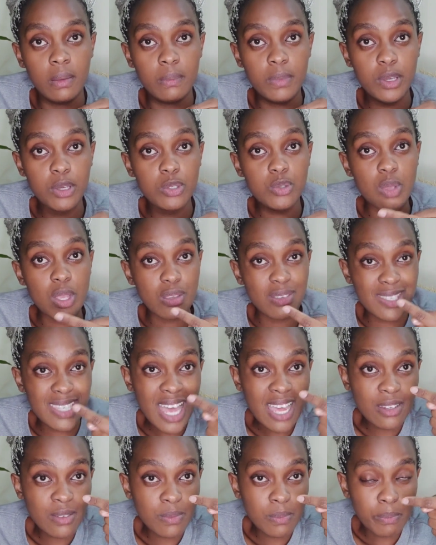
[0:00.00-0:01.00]
Because when you
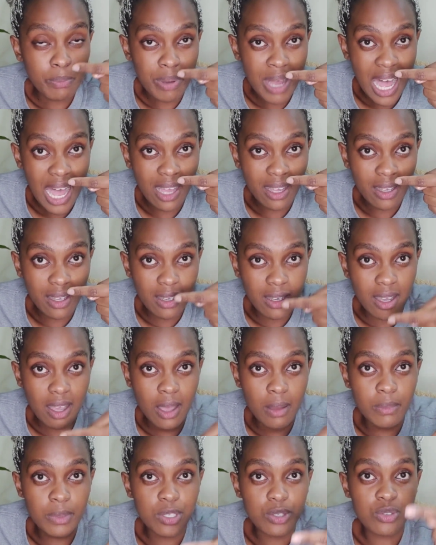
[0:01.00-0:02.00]
start back
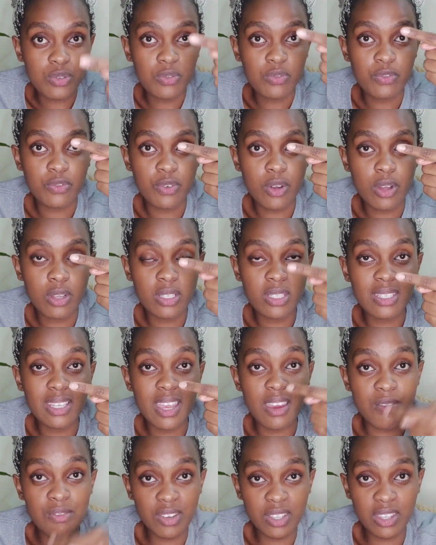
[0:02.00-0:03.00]
coming to front,
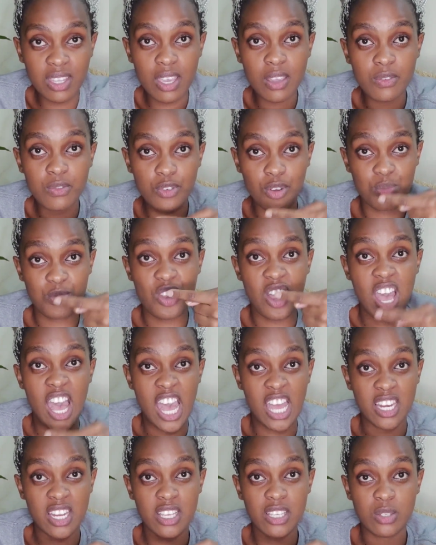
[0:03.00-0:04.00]
everything from your
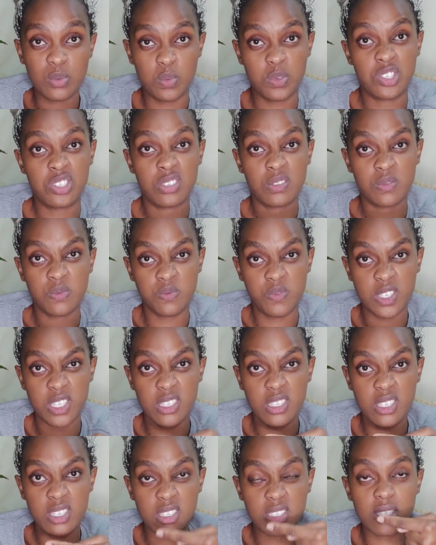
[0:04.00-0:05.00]
anus, which is
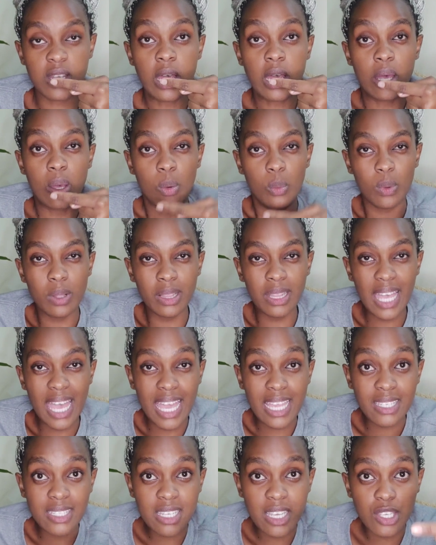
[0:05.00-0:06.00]
feces, will
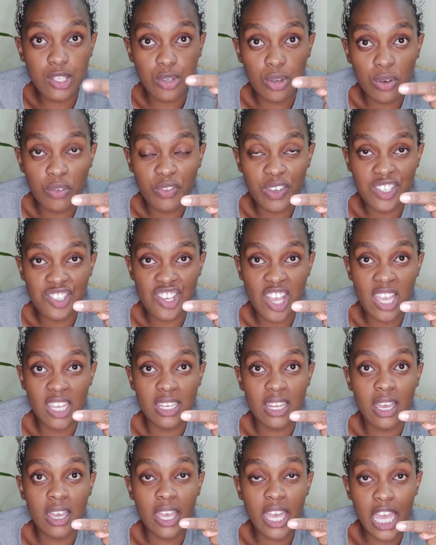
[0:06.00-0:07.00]
enter your
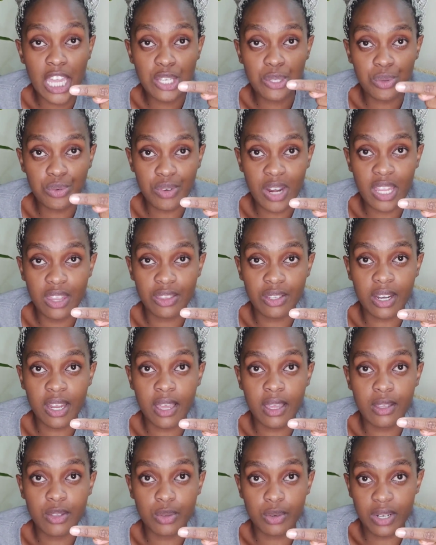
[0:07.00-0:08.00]
vagina and
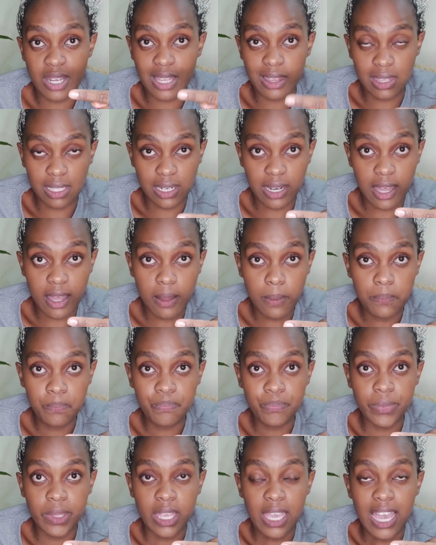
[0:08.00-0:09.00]
urethra, urethra,
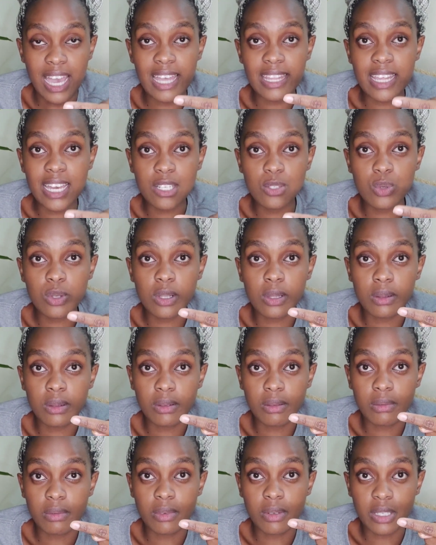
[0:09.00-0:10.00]
and that
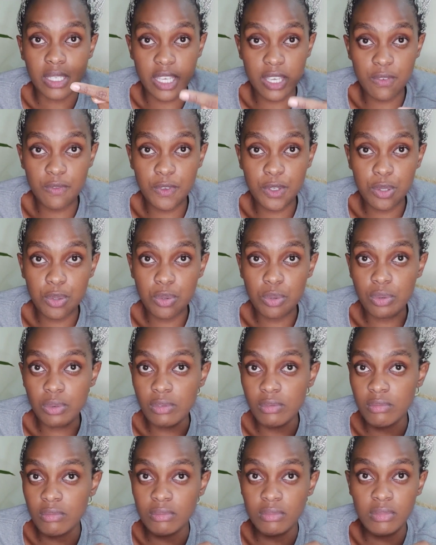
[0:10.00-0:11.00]
will give
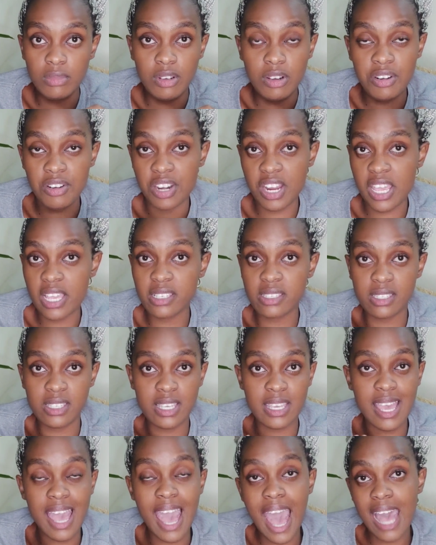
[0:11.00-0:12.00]
you
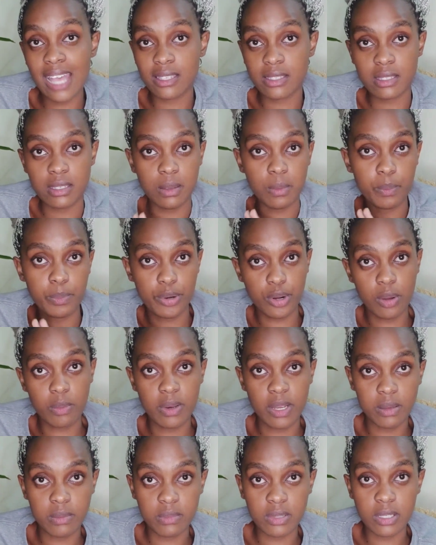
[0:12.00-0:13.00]
crazy ass
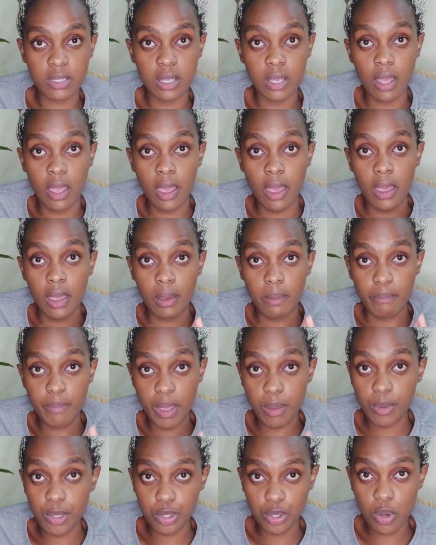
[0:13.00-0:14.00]
problems.
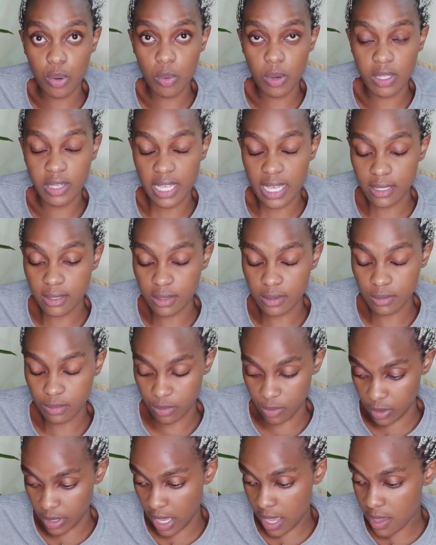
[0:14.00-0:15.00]
Baby, you don't want that,
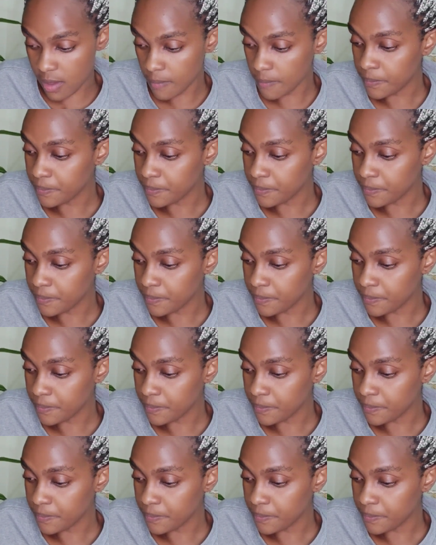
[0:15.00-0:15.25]
okay?